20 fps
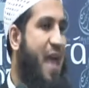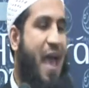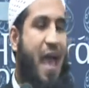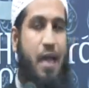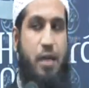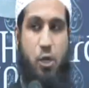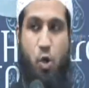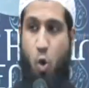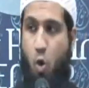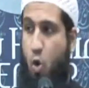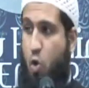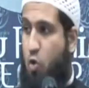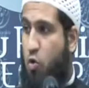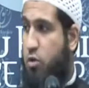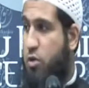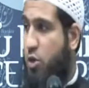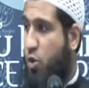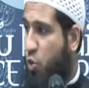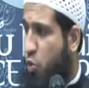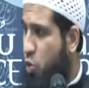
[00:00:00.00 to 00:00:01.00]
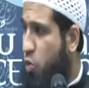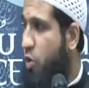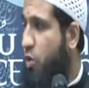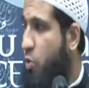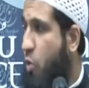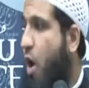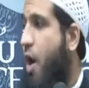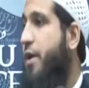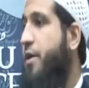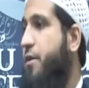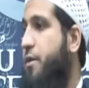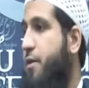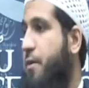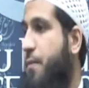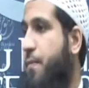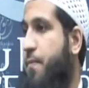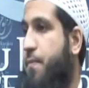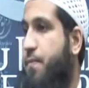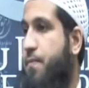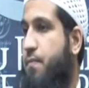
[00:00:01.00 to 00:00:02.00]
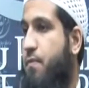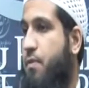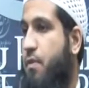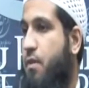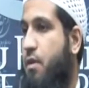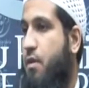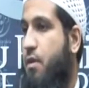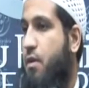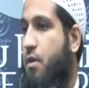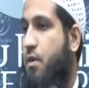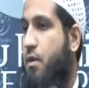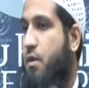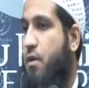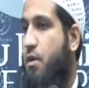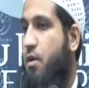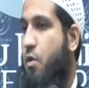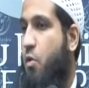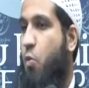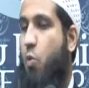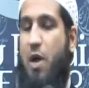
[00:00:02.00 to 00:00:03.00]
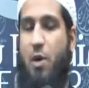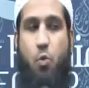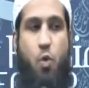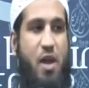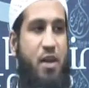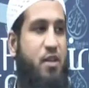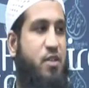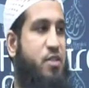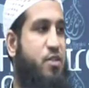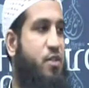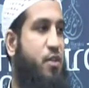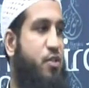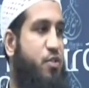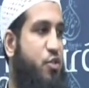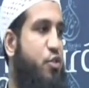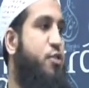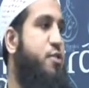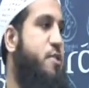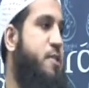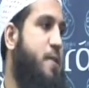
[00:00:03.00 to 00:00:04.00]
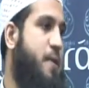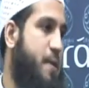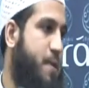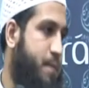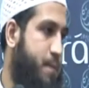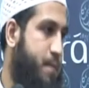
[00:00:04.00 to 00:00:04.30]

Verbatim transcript: and cold, cool water when one is thirsty.